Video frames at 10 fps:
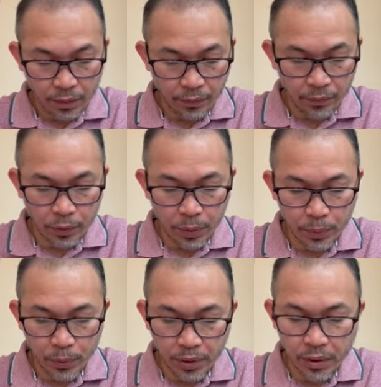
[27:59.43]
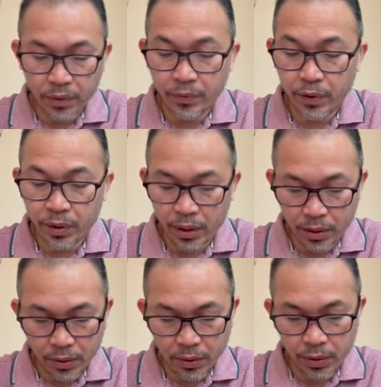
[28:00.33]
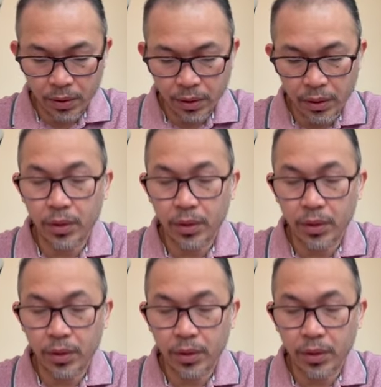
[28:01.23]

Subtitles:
for reporting confrontation in